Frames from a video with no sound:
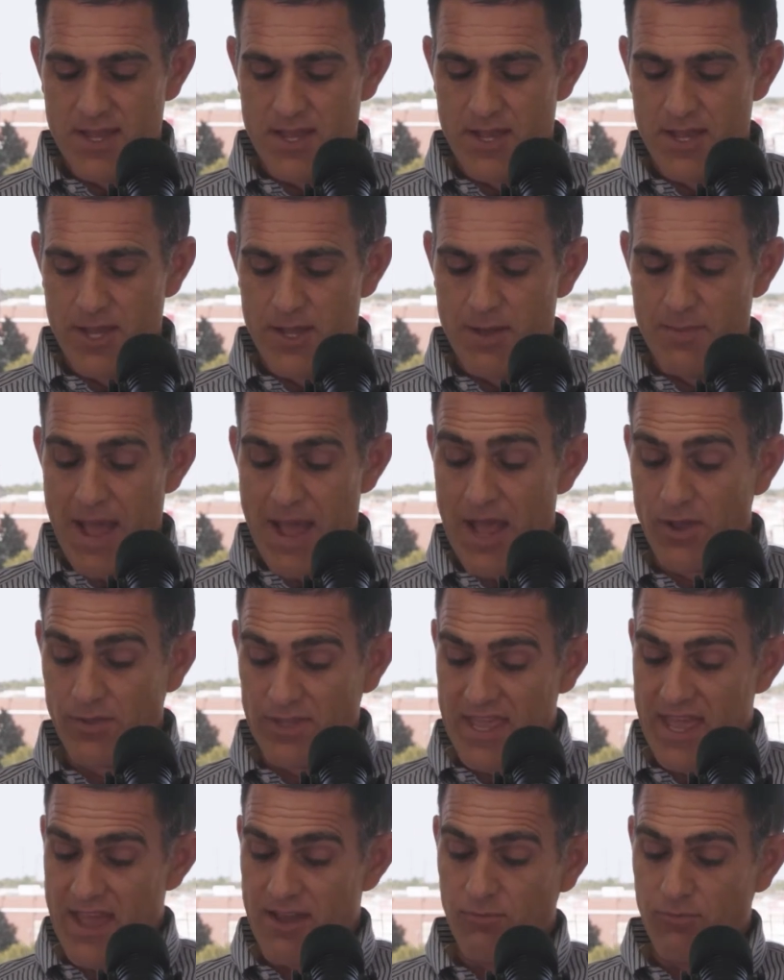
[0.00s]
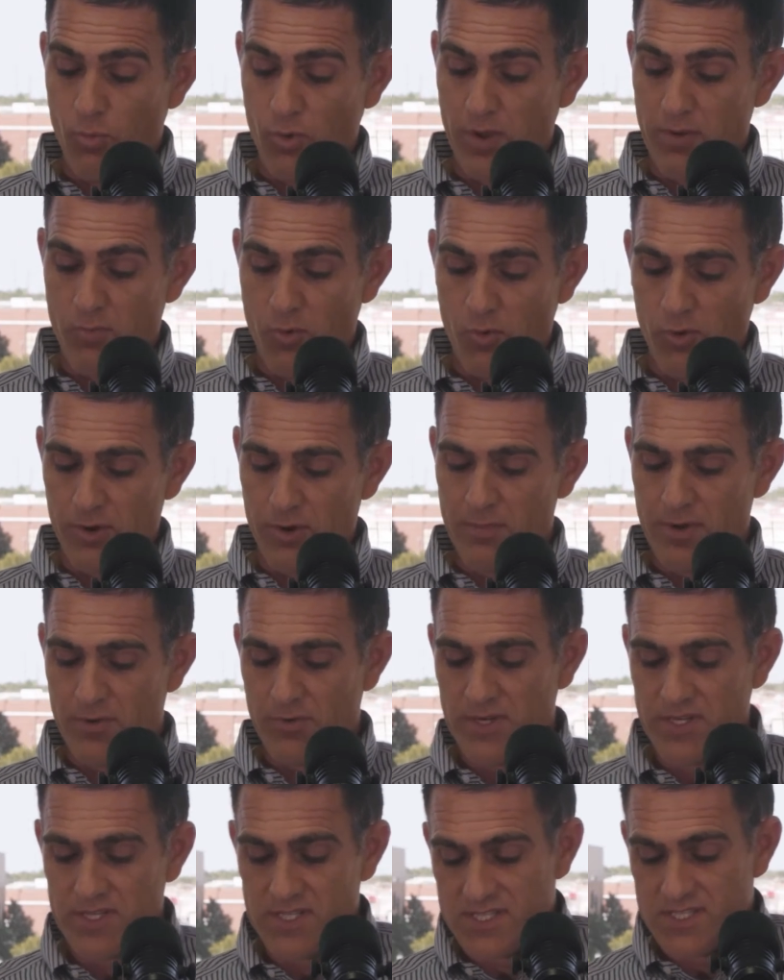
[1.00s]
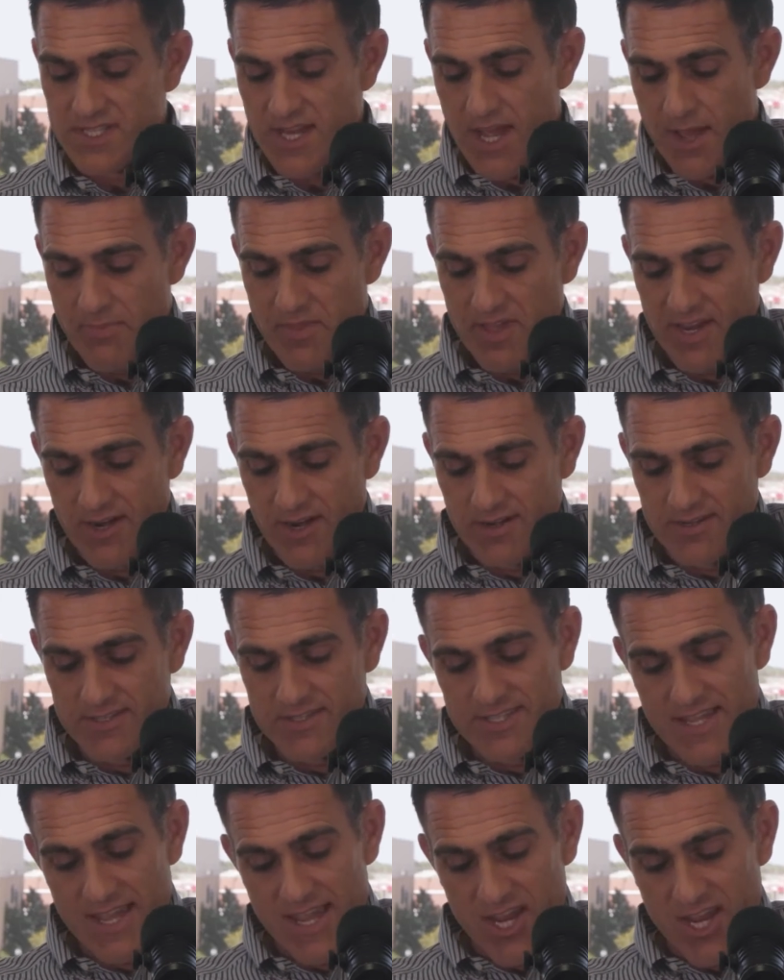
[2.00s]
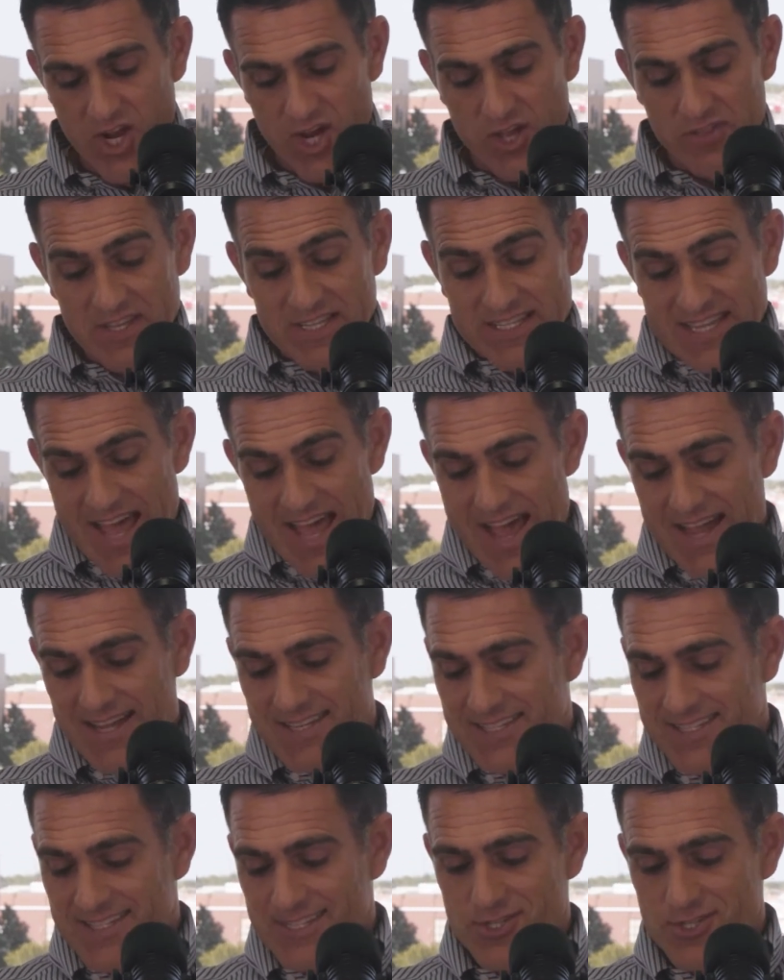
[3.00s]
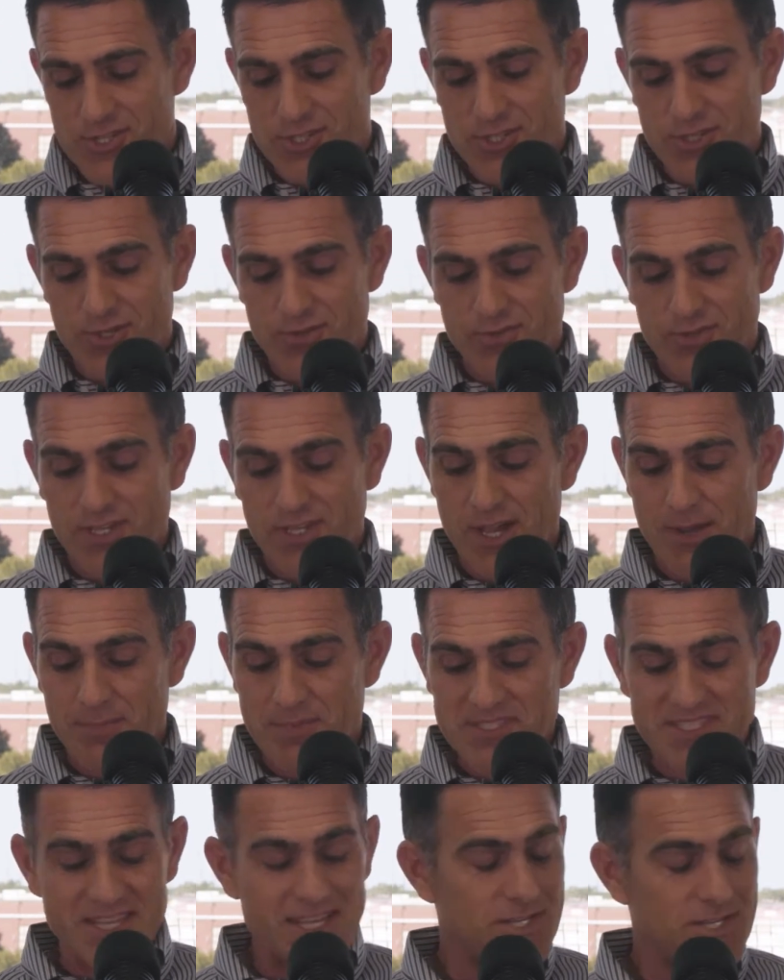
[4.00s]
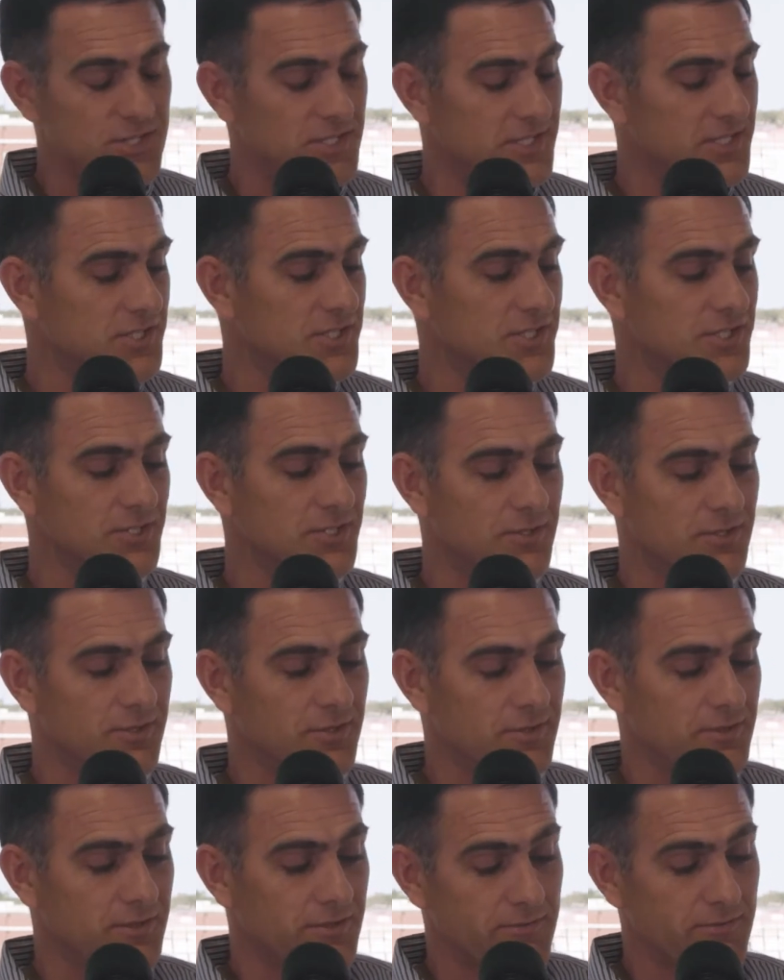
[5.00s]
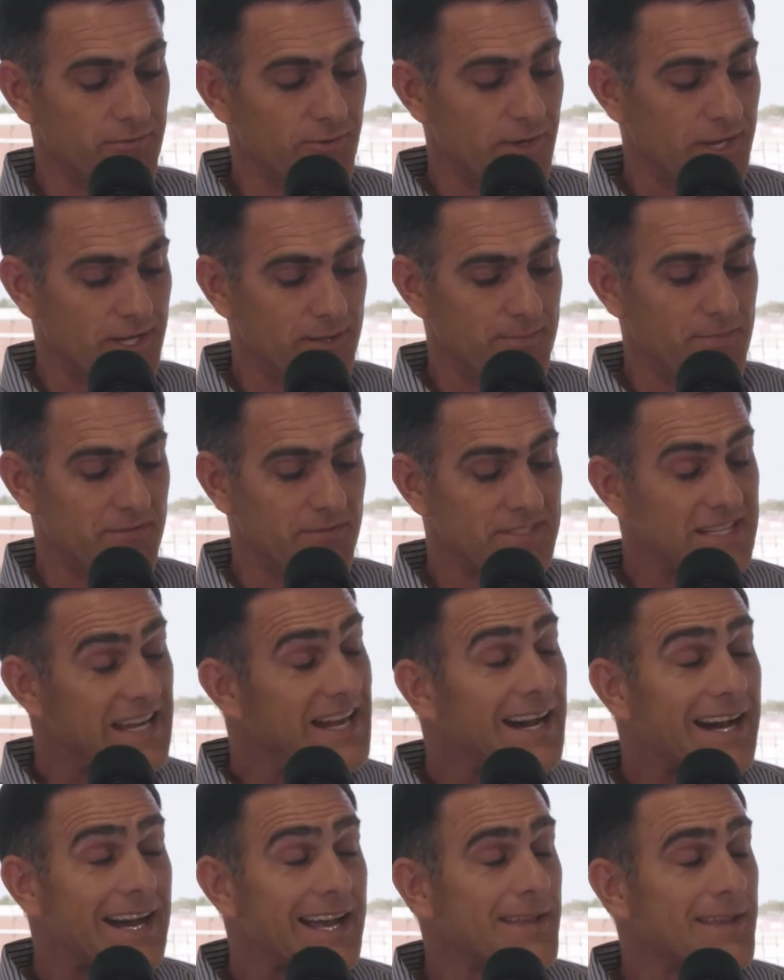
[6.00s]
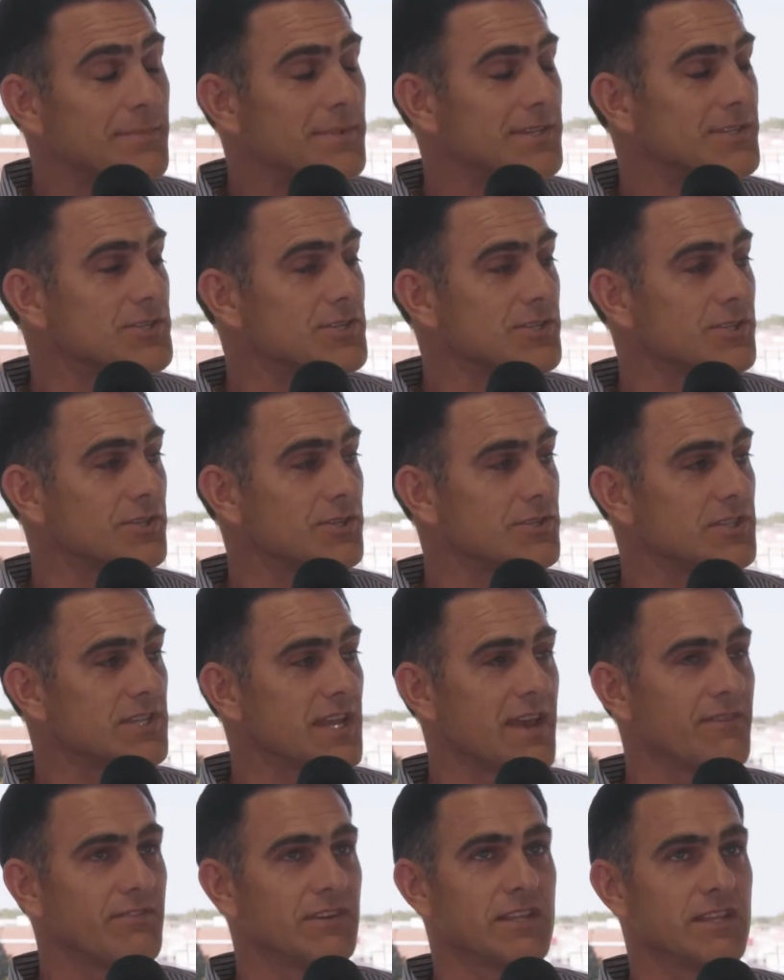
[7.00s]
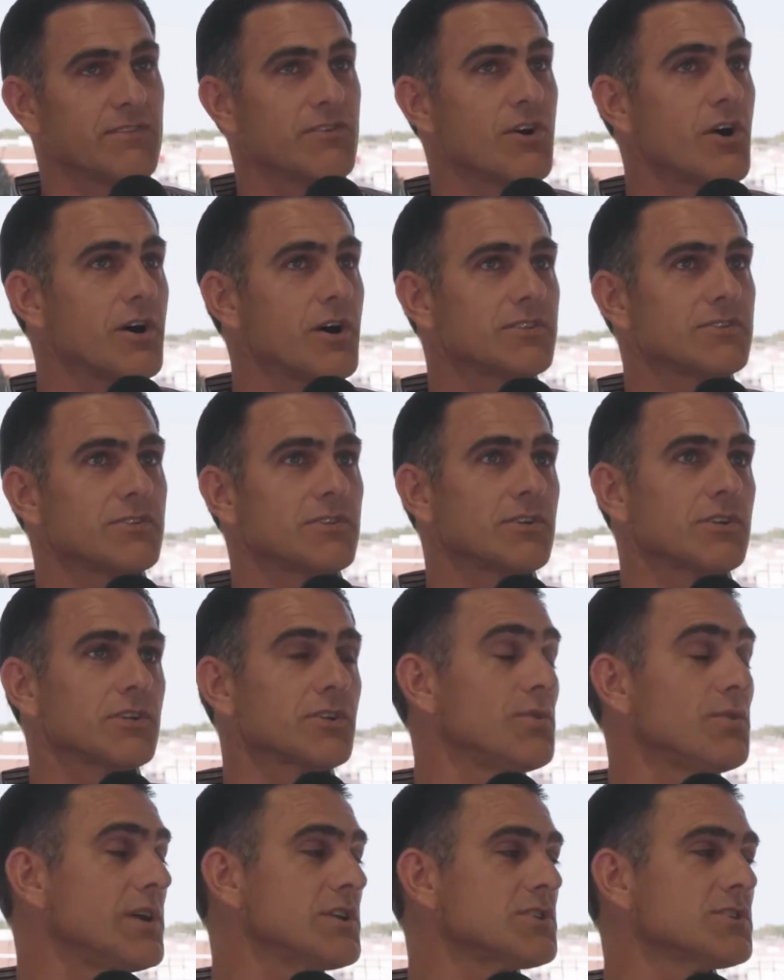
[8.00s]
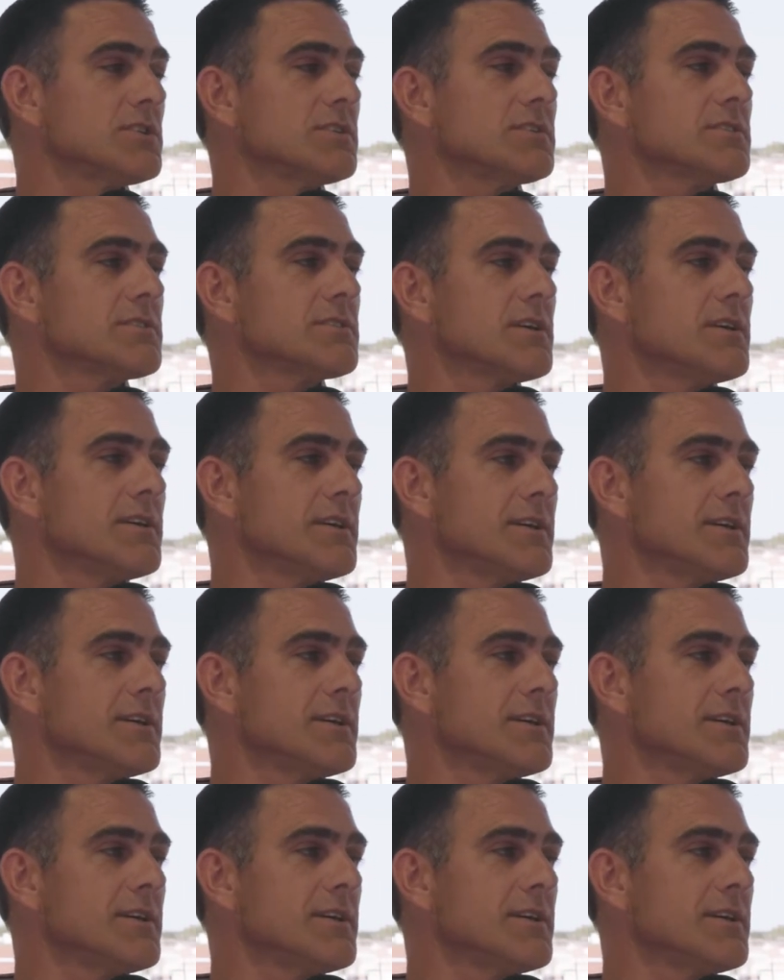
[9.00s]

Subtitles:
I only have one more, but I wanted to stop there and say, on the tax issue, the compensation issue, the freedom of time issue, do you have any thoughts or questions